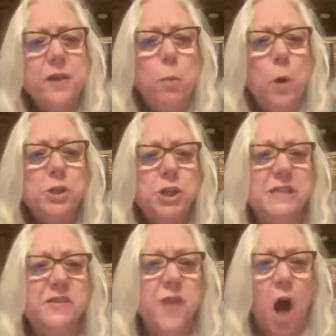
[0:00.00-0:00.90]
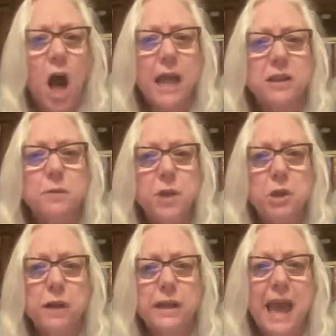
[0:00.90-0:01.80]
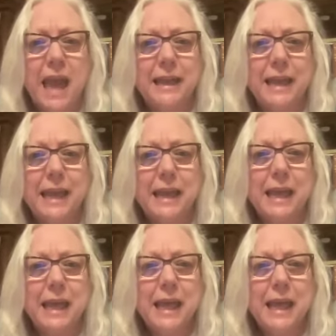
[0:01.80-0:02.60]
someone just not communicating.